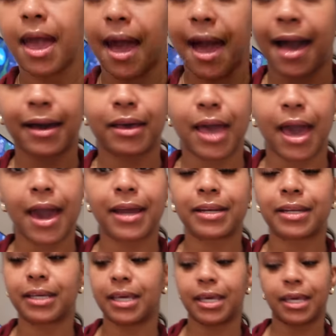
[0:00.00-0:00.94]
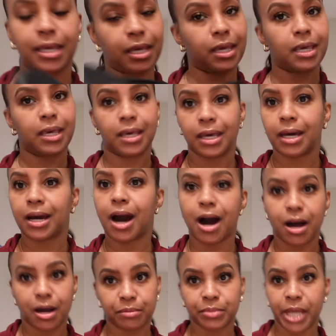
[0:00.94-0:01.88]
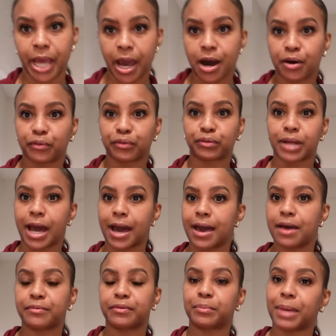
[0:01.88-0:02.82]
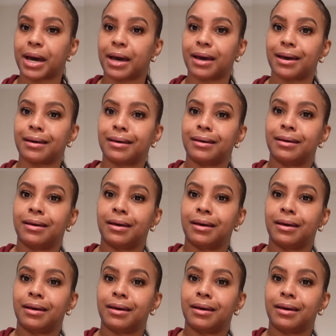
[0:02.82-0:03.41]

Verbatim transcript: I, I had to get calmed down for not having my